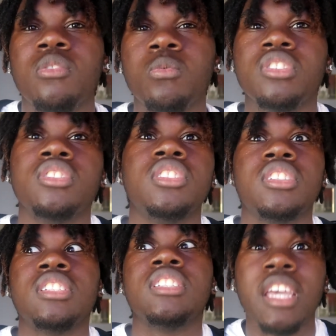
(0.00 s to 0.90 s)
was
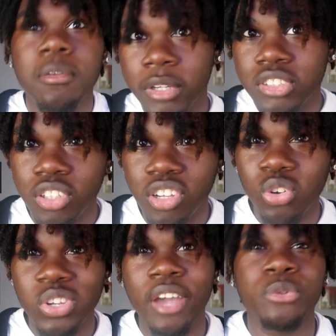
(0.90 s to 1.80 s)
10 months
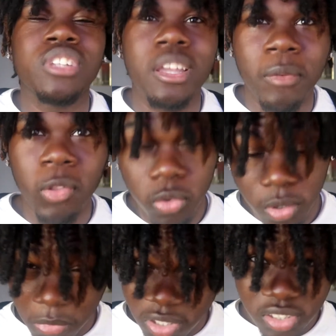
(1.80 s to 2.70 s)
ago, and that was like my 3
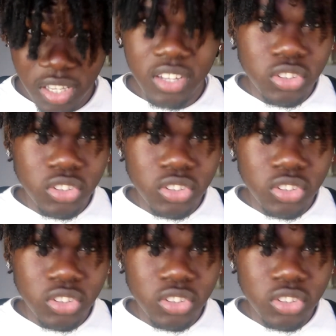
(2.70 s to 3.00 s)
months.